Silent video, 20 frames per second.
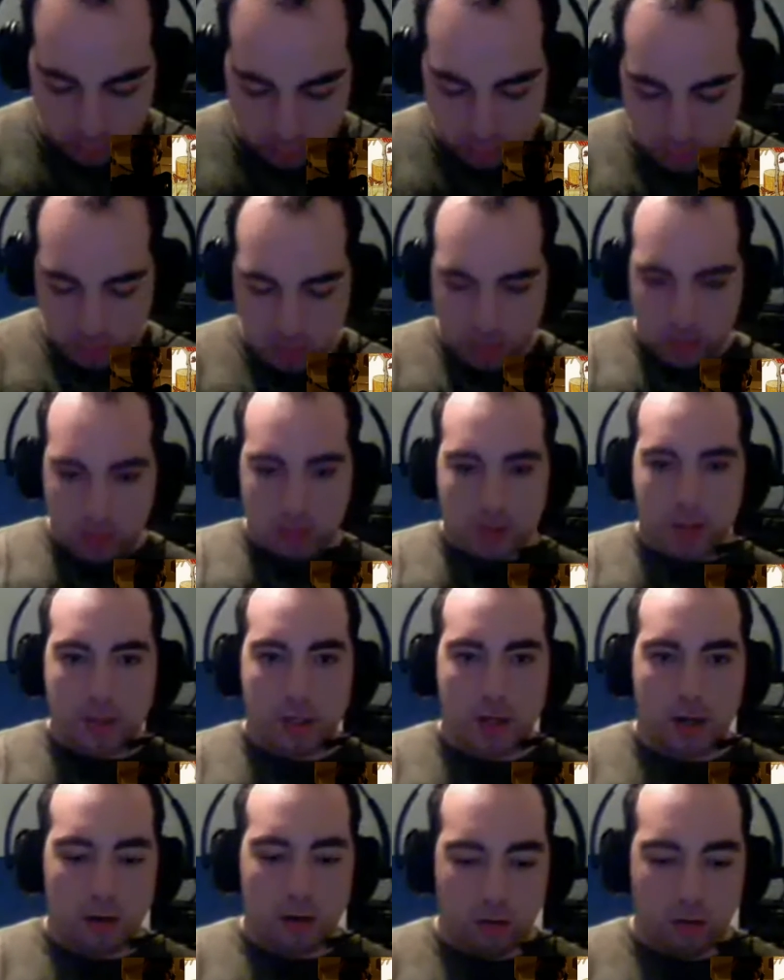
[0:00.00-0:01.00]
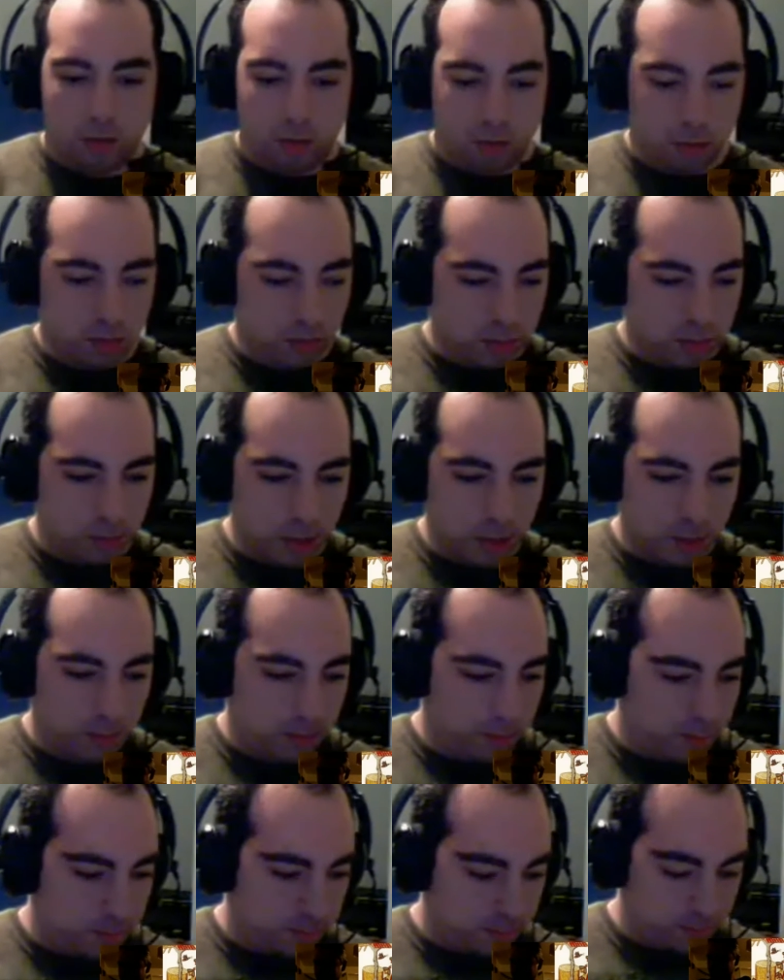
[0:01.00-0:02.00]
So let me
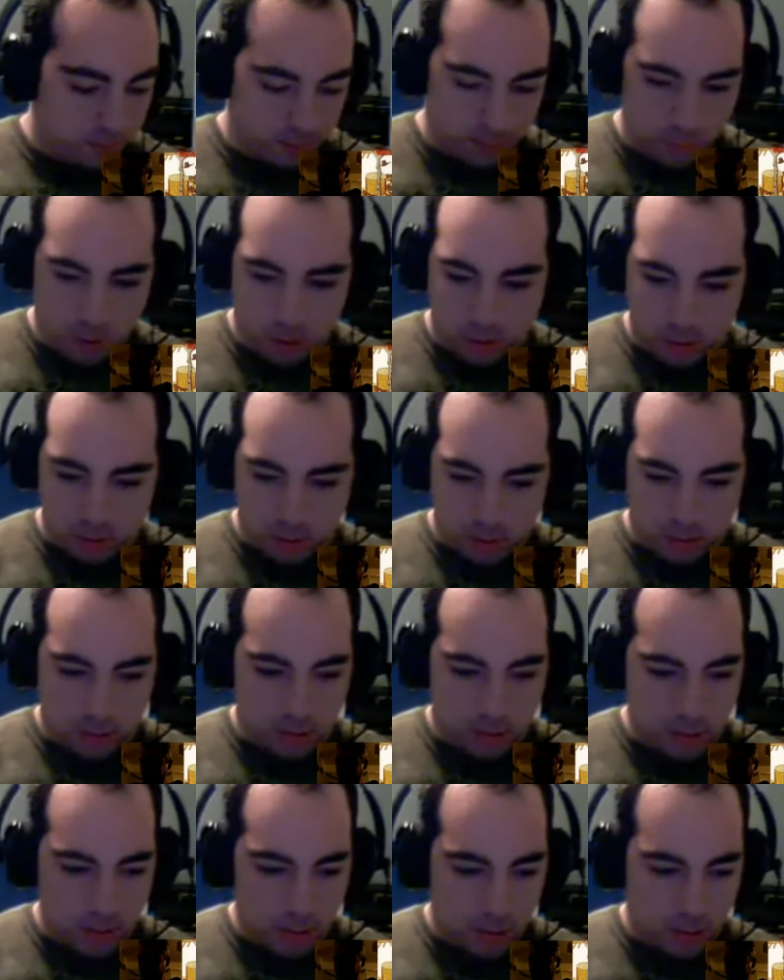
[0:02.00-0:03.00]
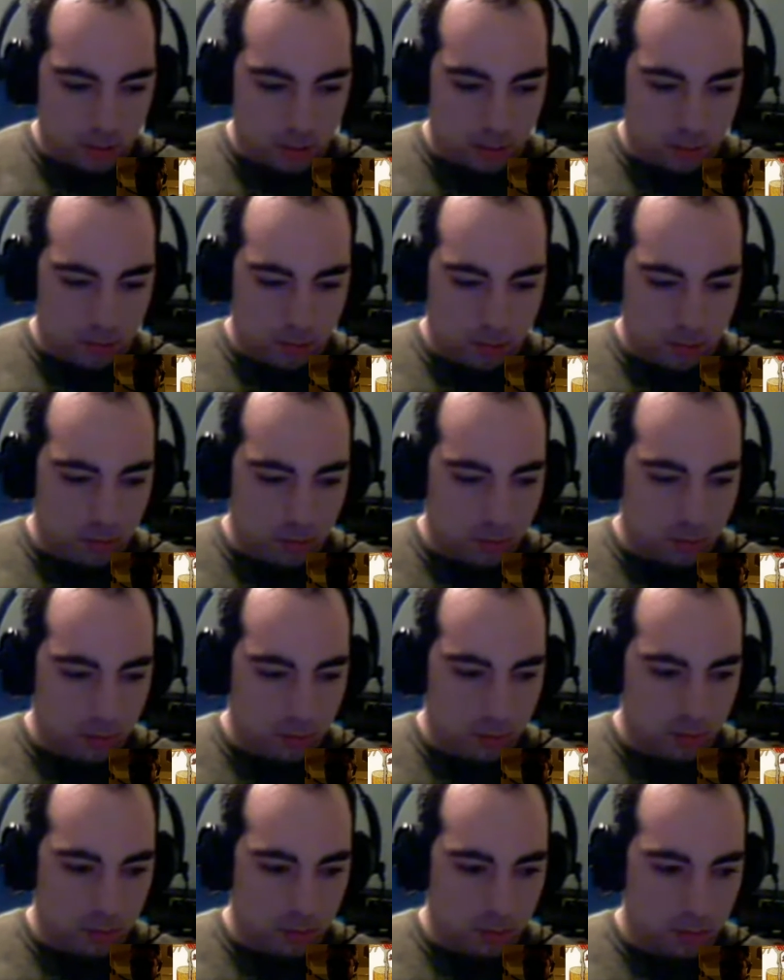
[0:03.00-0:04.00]
mark down
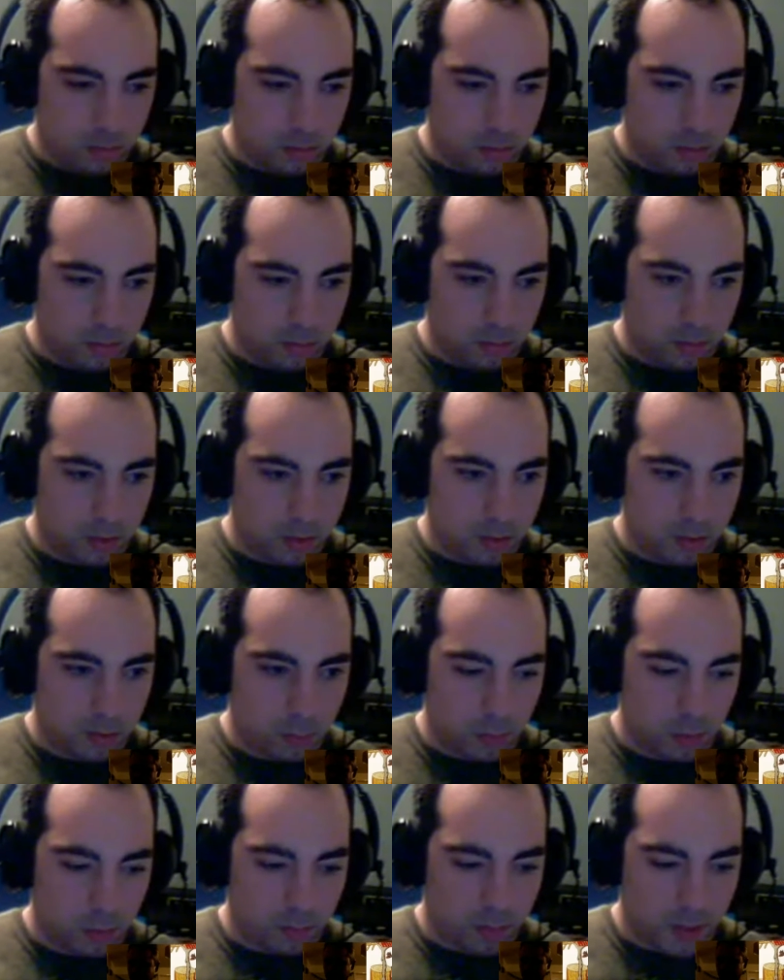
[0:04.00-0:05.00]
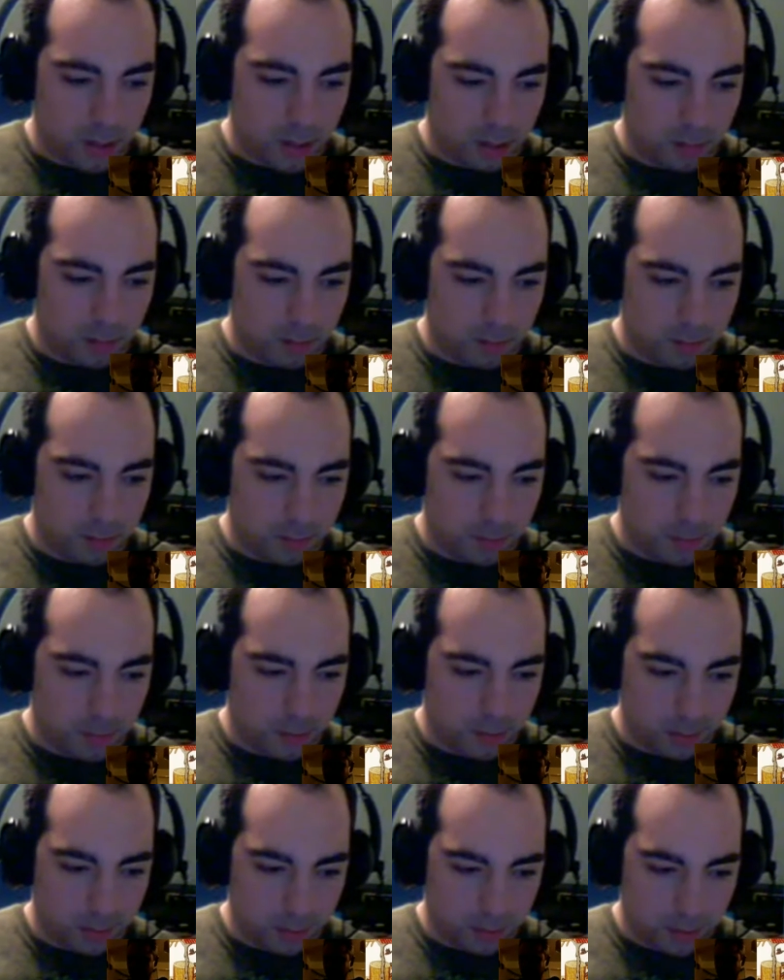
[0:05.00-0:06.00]
some word pad
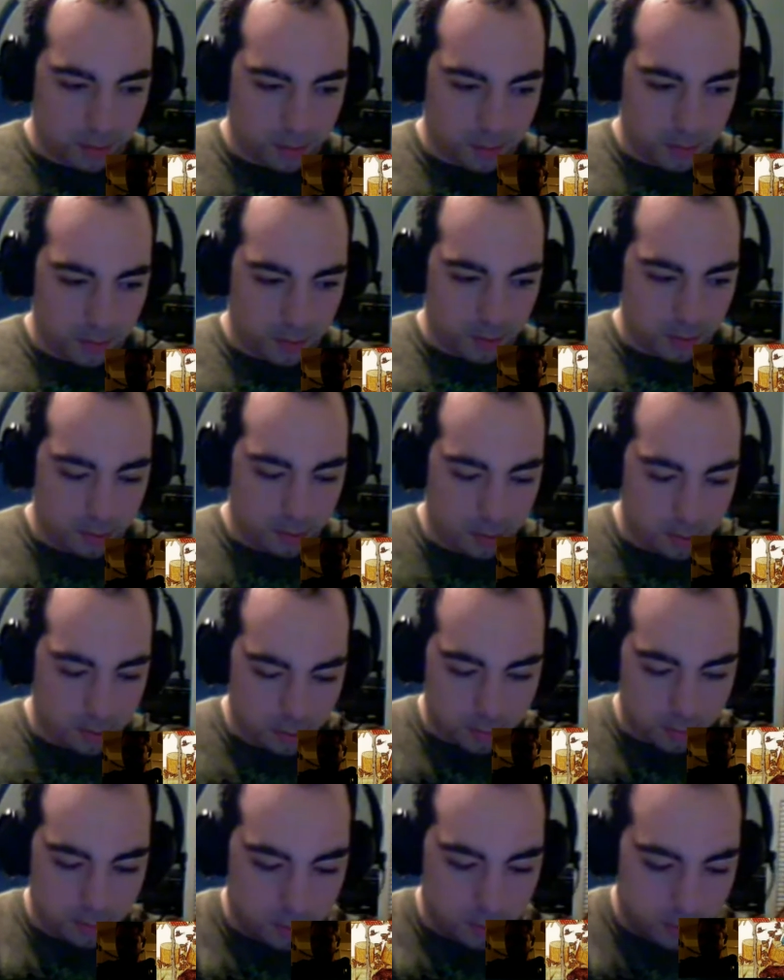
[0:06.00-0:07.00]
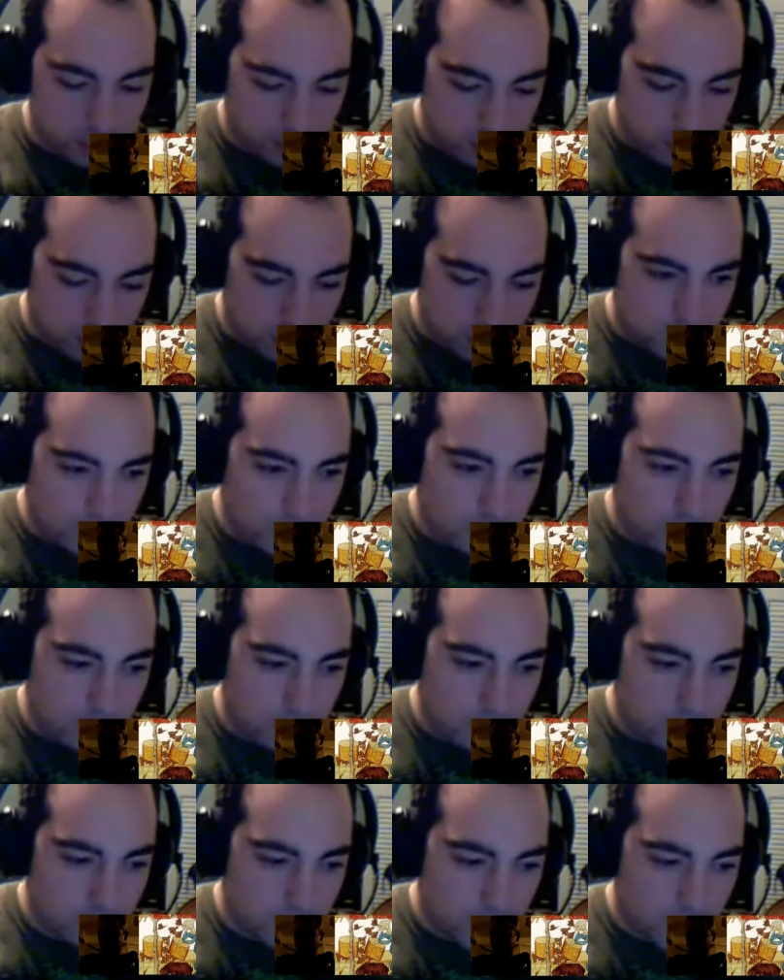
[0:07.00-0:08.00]
up in here. I can keep
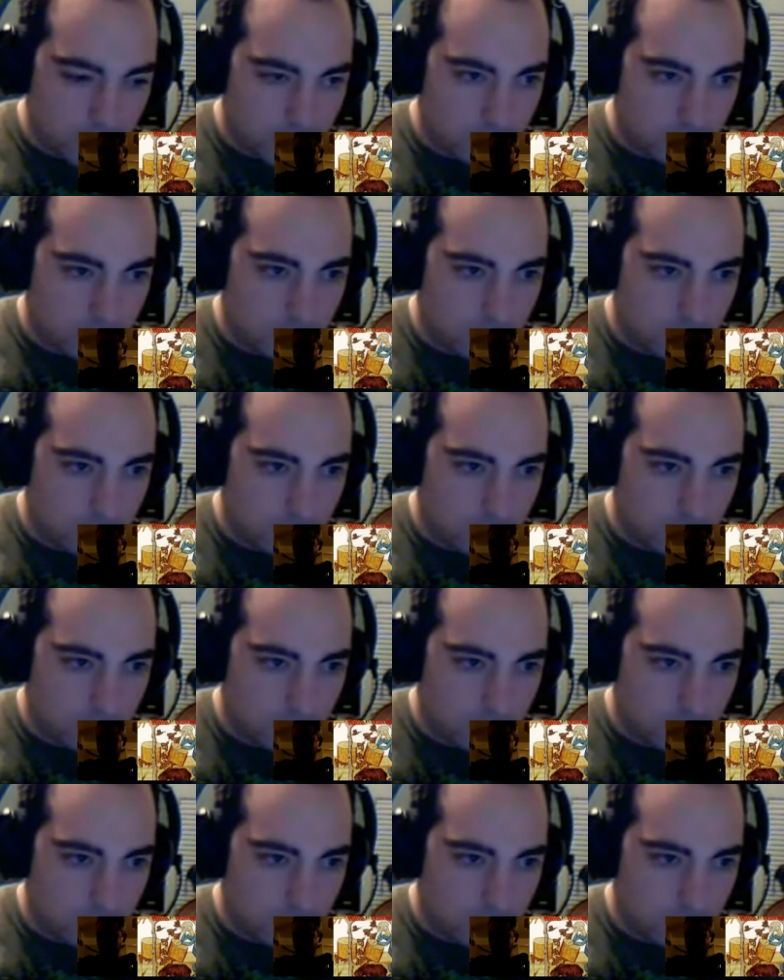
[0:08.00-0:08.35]
track of.